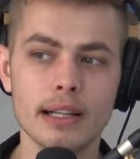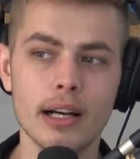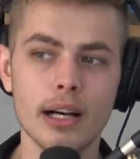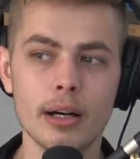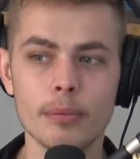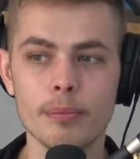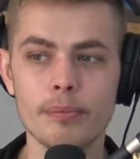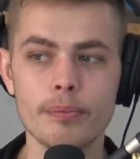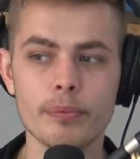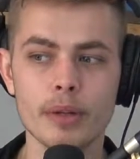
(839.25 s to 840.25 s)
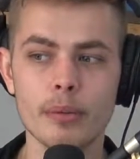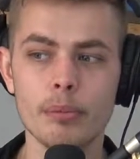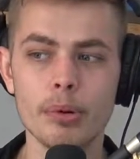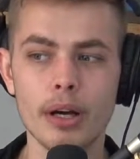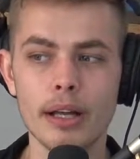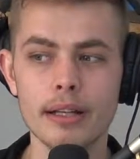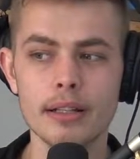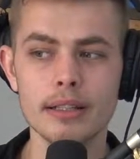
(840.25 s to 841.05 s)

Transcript: Um, but